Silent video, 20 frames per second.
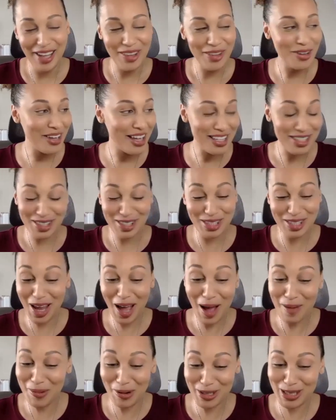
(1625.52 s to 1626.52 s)
I'm
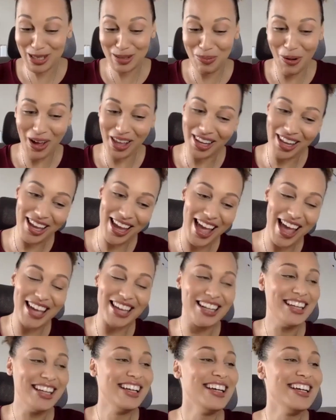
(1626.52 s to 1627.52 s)

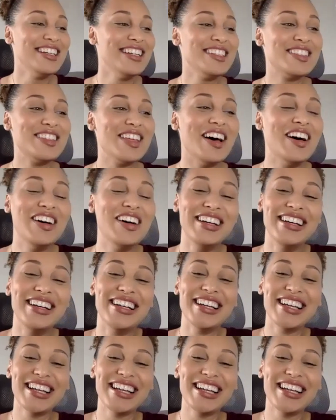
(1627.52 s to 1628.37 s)
like, stop, you're spoiling it.